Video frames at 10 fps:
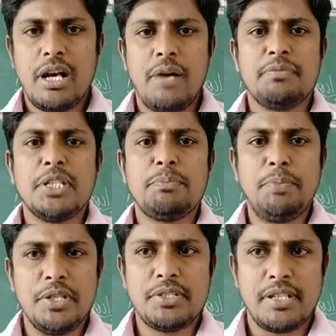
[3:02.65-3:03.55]
of that
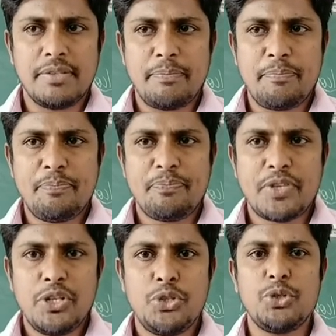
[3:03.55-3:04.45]
person.
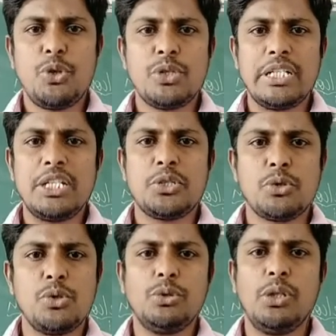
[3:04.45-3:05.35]
You don't need to
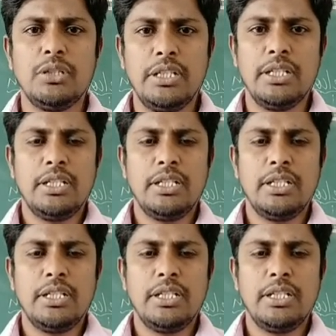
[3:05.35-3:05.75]
go on